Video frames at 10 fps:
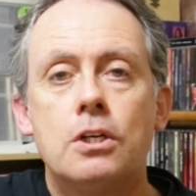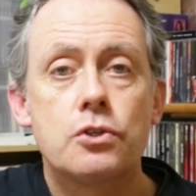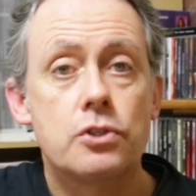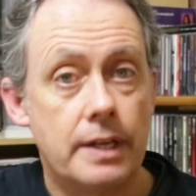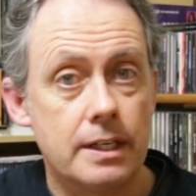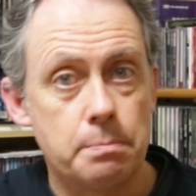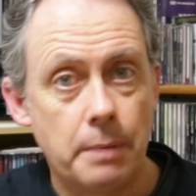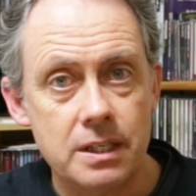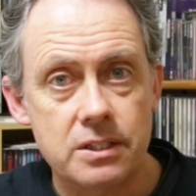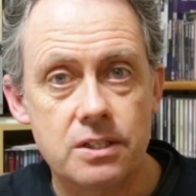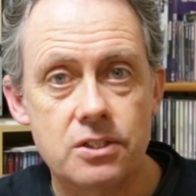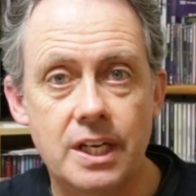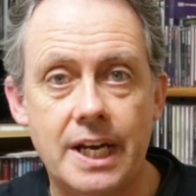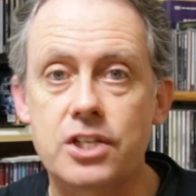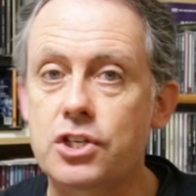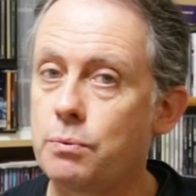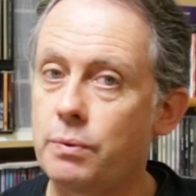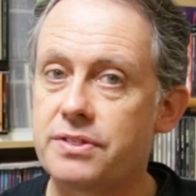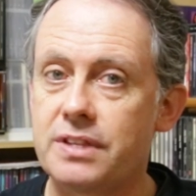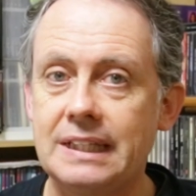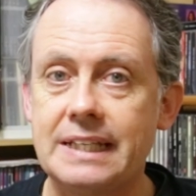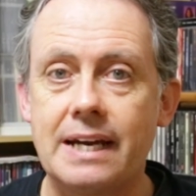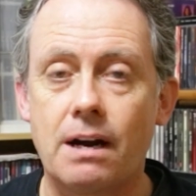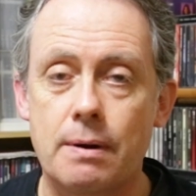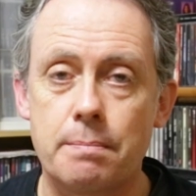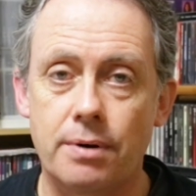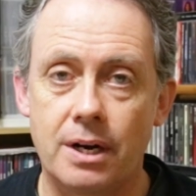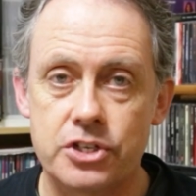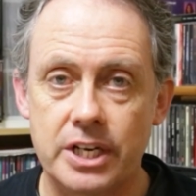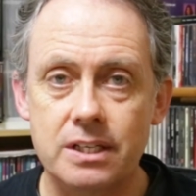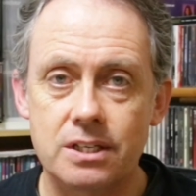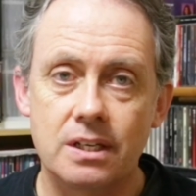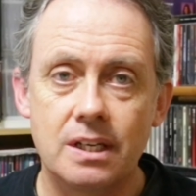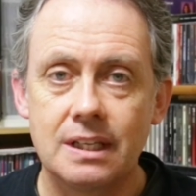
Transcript: So that's Moxy's connection with the Lee Aaron project.